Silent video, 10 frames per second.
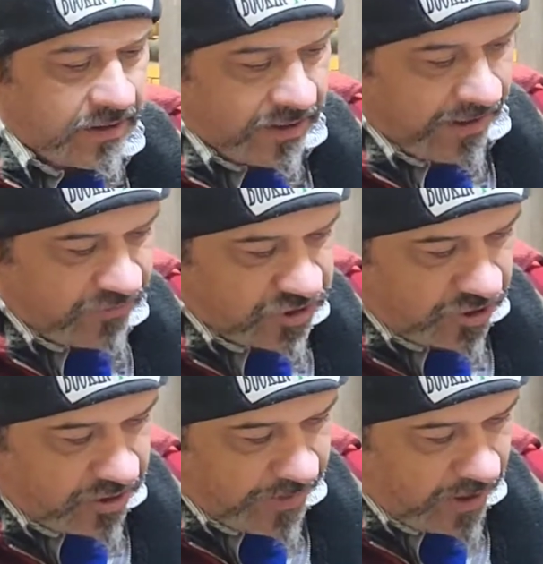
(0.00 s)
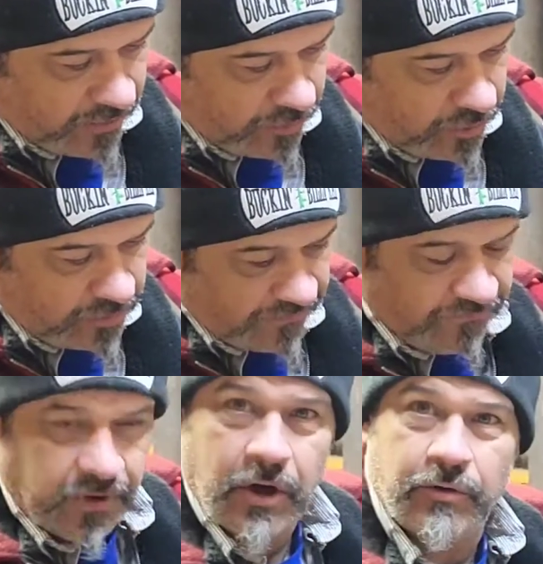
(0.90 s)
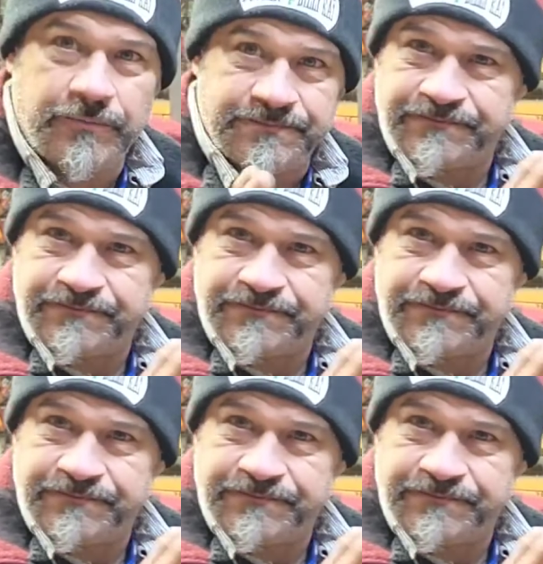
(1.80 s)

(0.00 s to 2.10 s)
They have a certain amount of room to float,